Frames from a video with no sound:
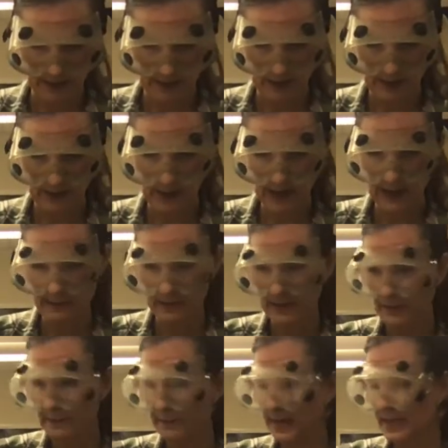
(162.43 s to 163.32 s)
And then I'm going
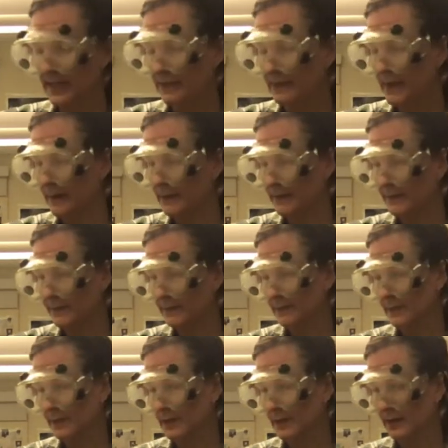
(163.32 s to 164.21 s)
to mix them up
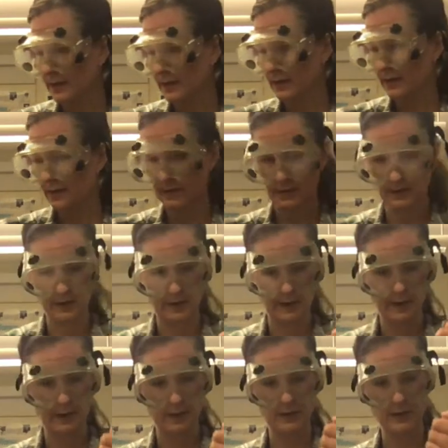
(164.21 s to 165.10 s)

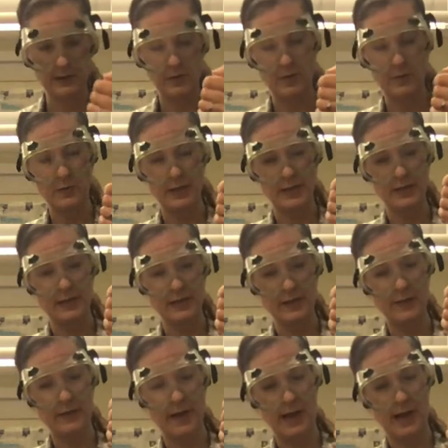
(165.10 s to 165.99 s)
so that we can
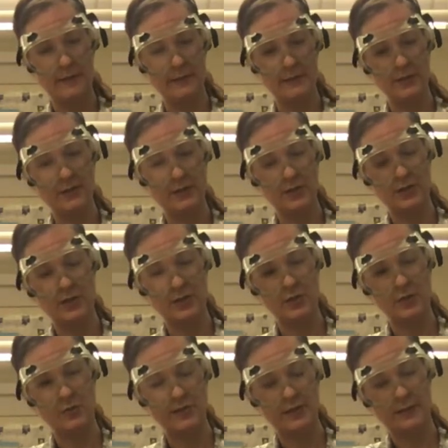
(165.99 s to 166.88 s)
see what happens to the
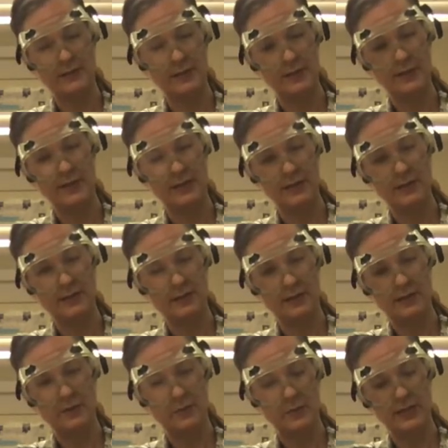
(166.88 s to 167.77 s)
two
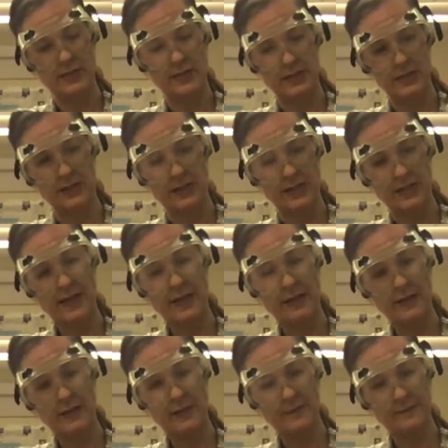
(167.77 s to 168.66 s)
substances once they're
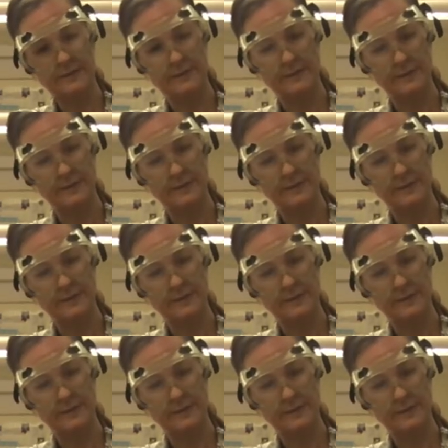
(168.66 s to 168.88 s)
together.